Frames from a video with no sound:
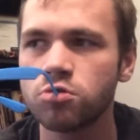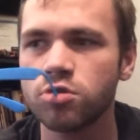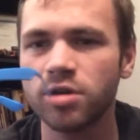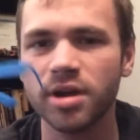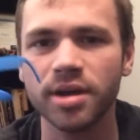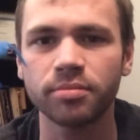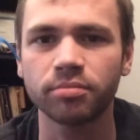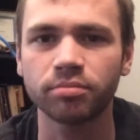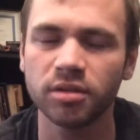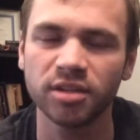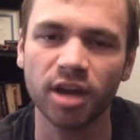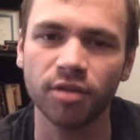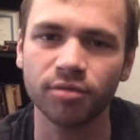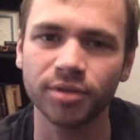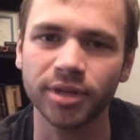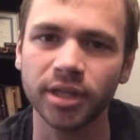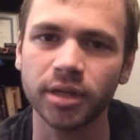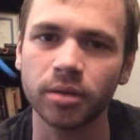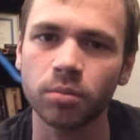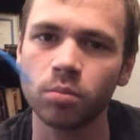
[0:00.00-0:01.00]
Okay, not
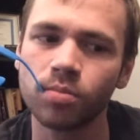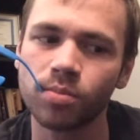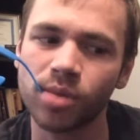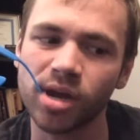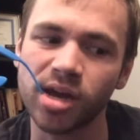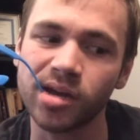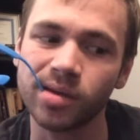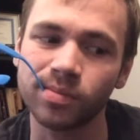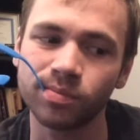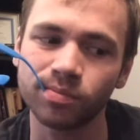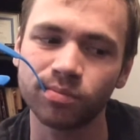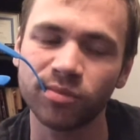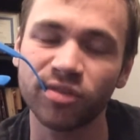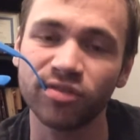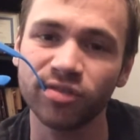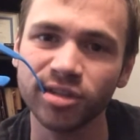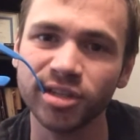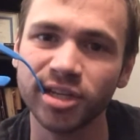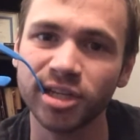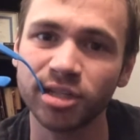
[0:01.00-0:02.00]
really, but
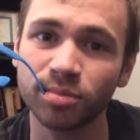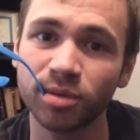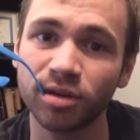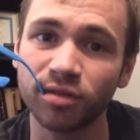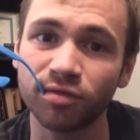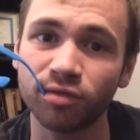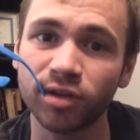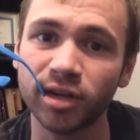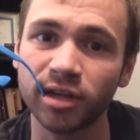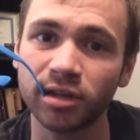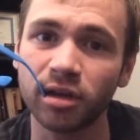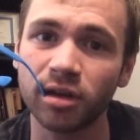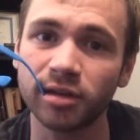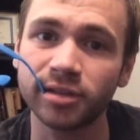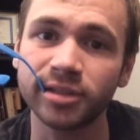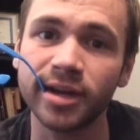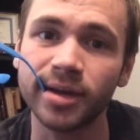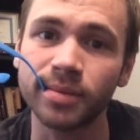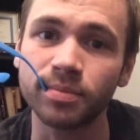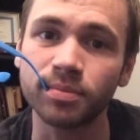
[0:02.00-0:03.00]
it feels like it's been a freaking long
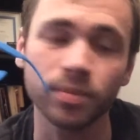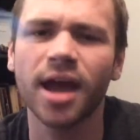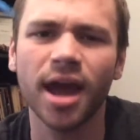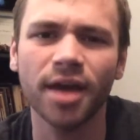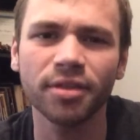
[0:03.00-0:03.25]
time.